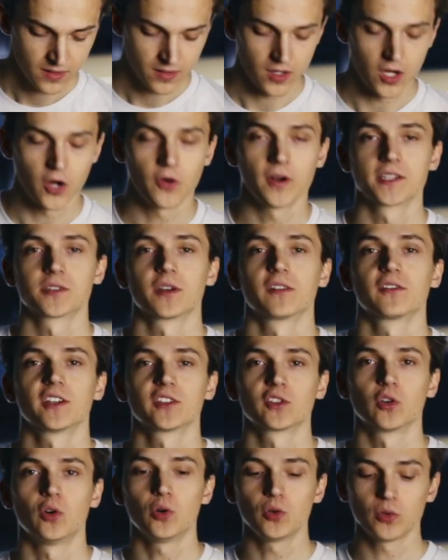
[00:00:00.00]
All right, so I've
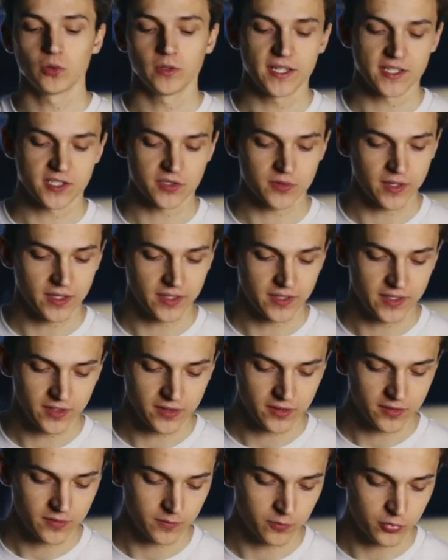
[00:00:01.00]
got the whole list right
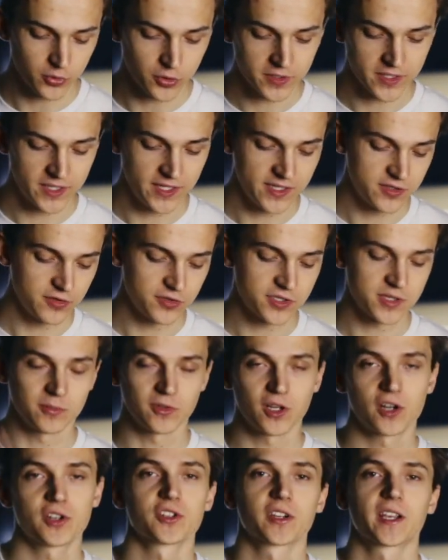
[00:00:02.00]
here broken into some
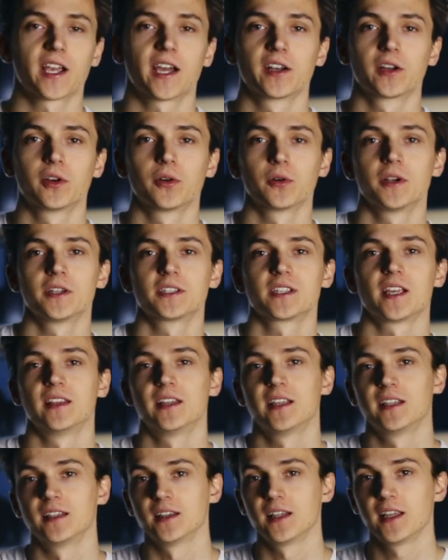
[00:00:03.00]
larger categories, and
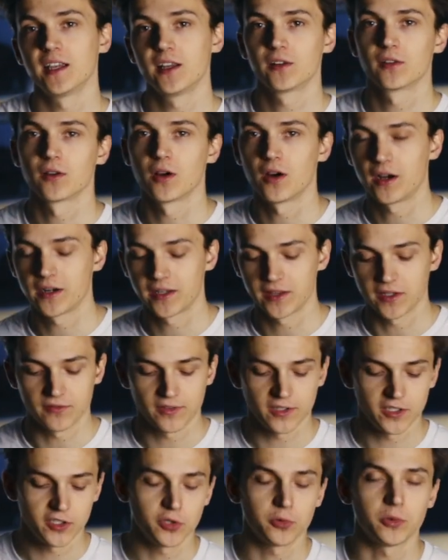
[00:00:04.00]
then later on in the
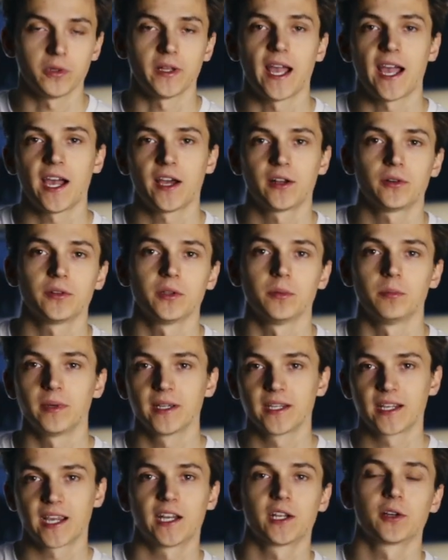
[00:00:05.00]
video we'll add all the
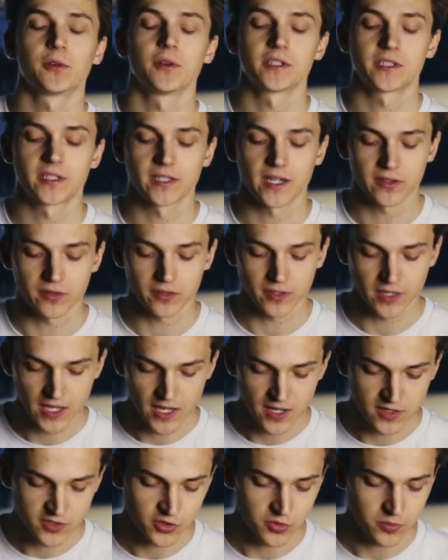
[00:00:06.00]
big categories together
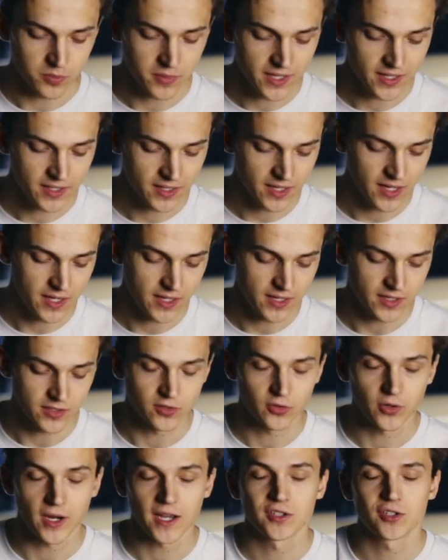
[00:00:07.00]
to make a
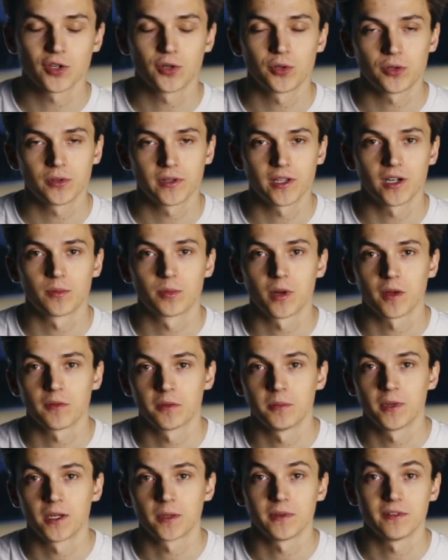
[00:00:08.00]
grand total that'll probably make